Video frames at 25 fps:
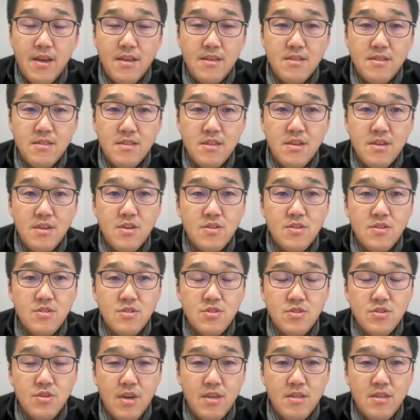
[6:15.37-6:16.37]
engineers
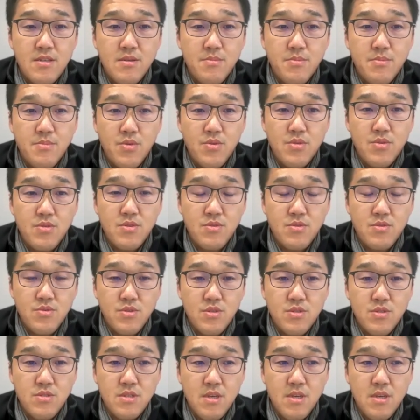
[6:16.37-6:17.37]
and try to build
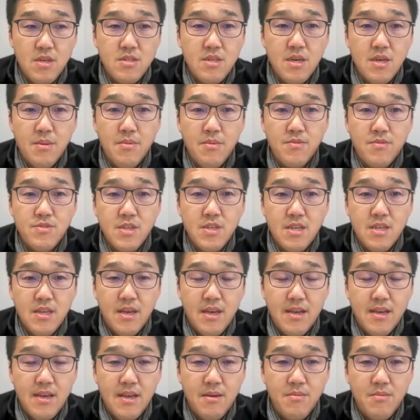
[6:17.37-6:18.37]
solutions on top of Gen
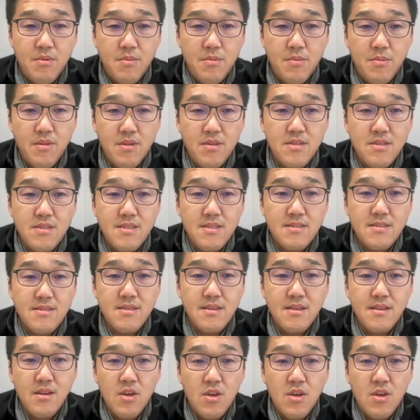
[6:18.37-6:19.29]
AI capabilities.